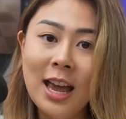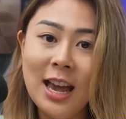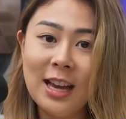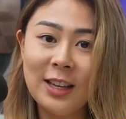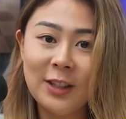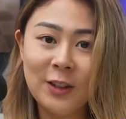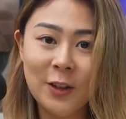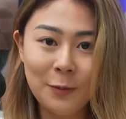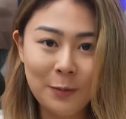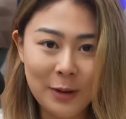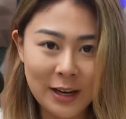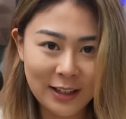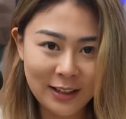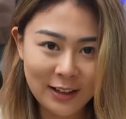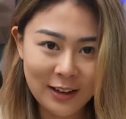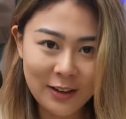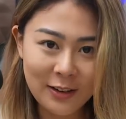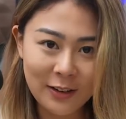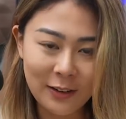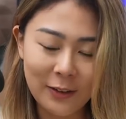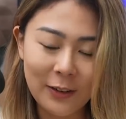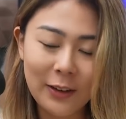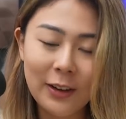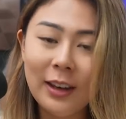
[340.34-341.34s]
As you may
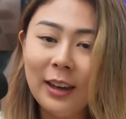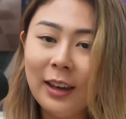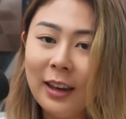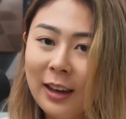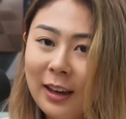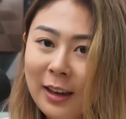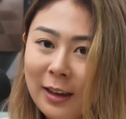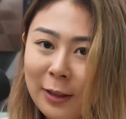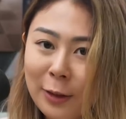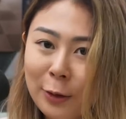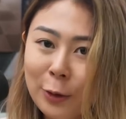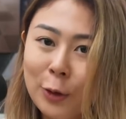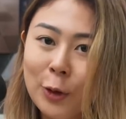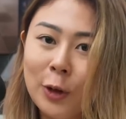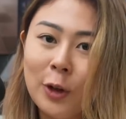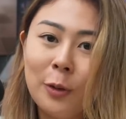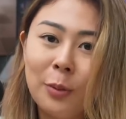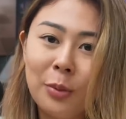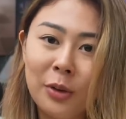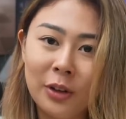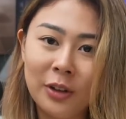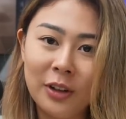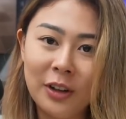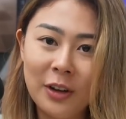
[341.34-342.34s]
know, ETH
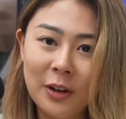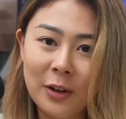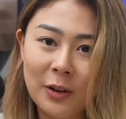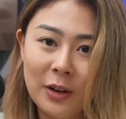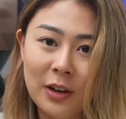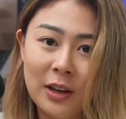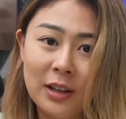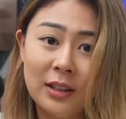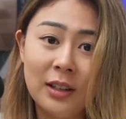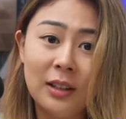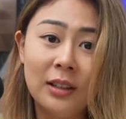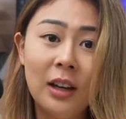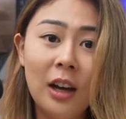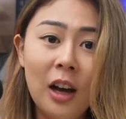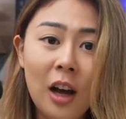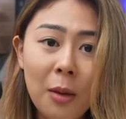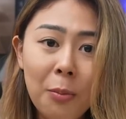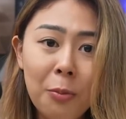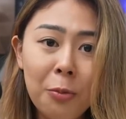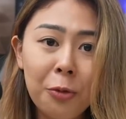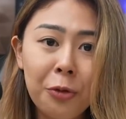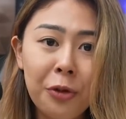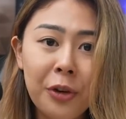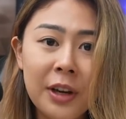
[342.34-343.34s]
2.0 is an
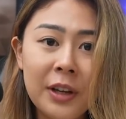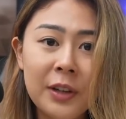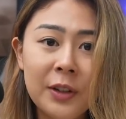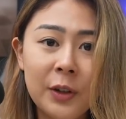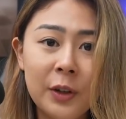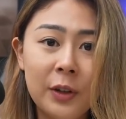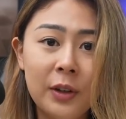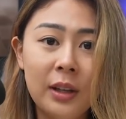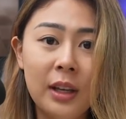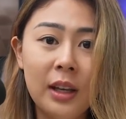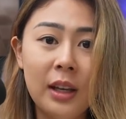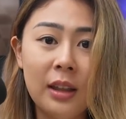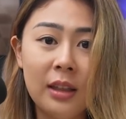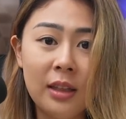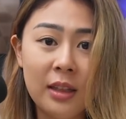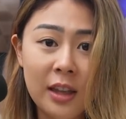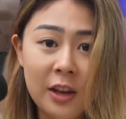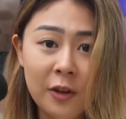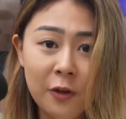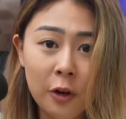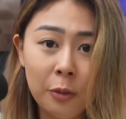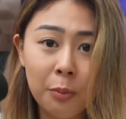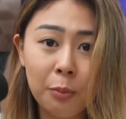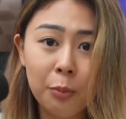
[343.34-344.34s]
upgrade to the
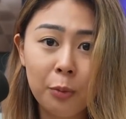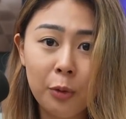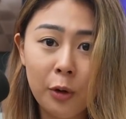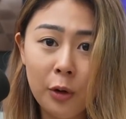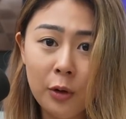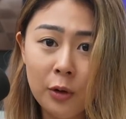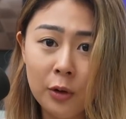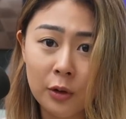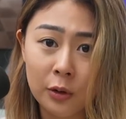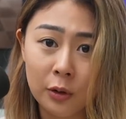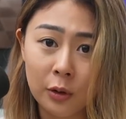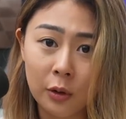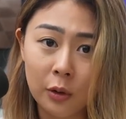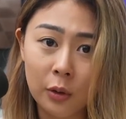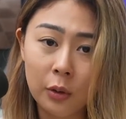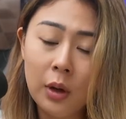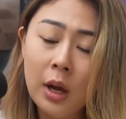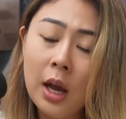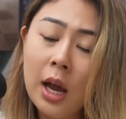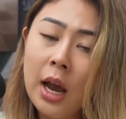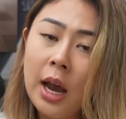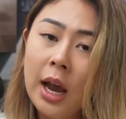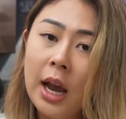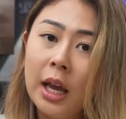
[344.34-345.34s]
Ethereum
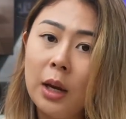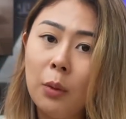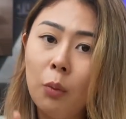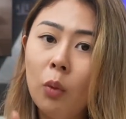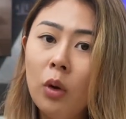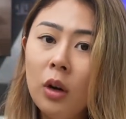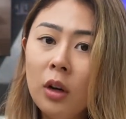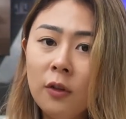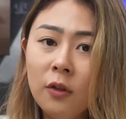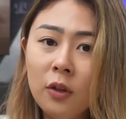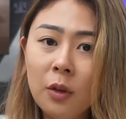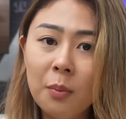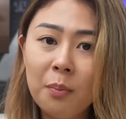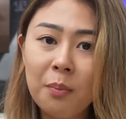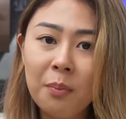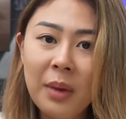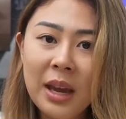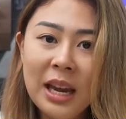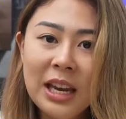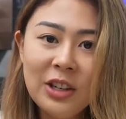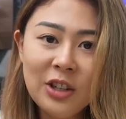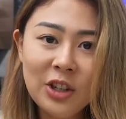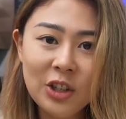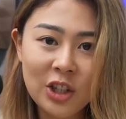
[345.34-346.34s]
protocol, and one of the
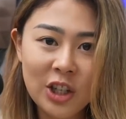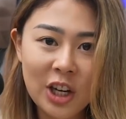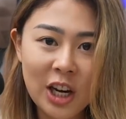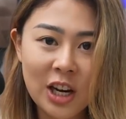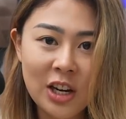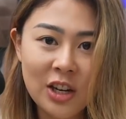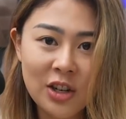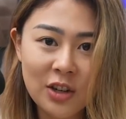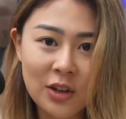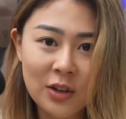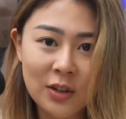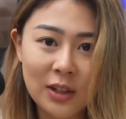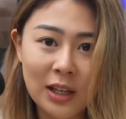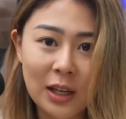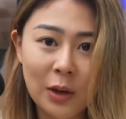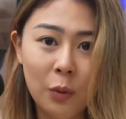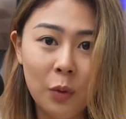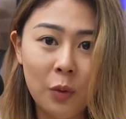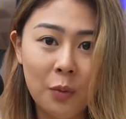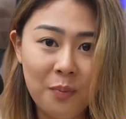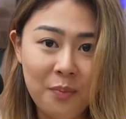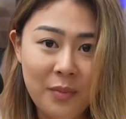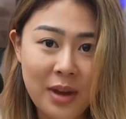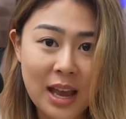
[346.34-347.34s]
major changes it
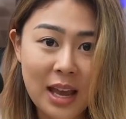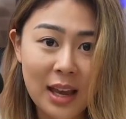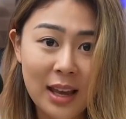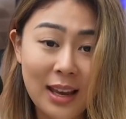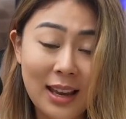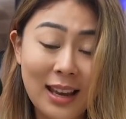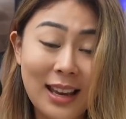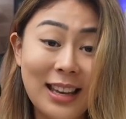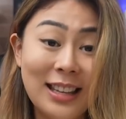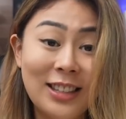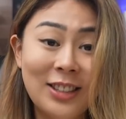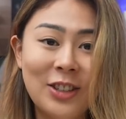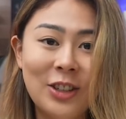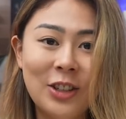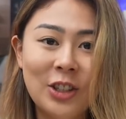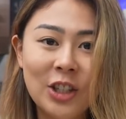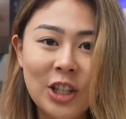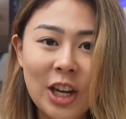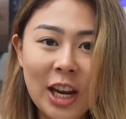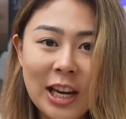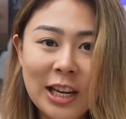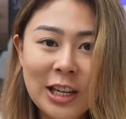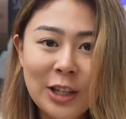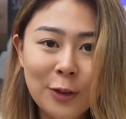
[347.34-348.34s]
will make is the
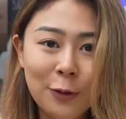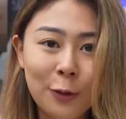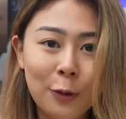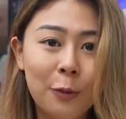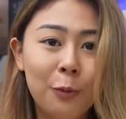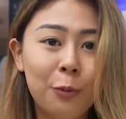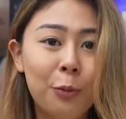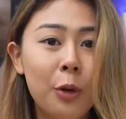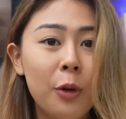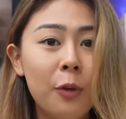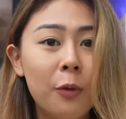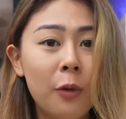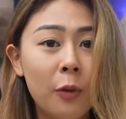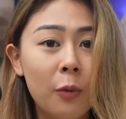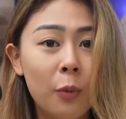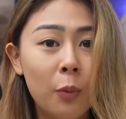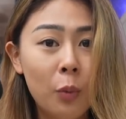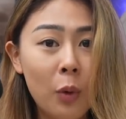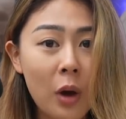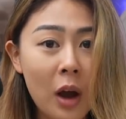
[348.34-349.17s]
change from proof of